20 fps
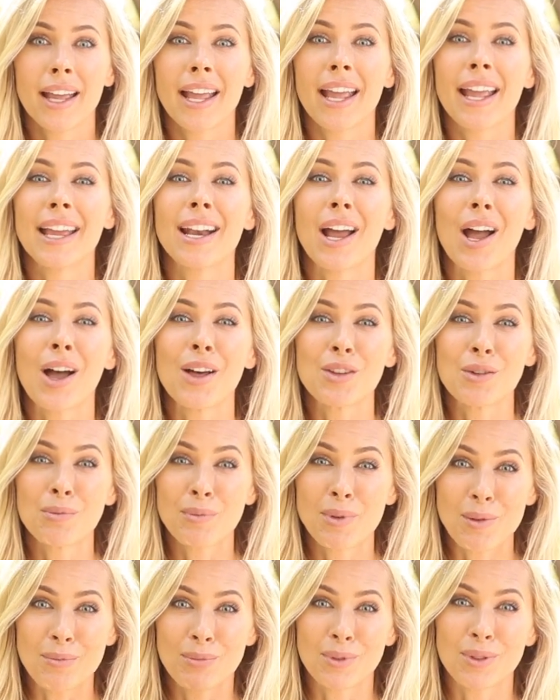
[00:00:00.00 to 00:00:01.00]
and other
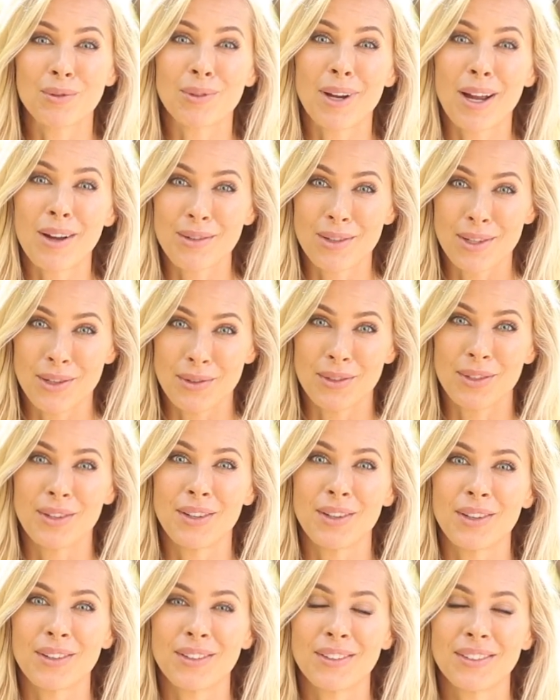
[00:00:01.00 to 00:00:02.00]
people around you too.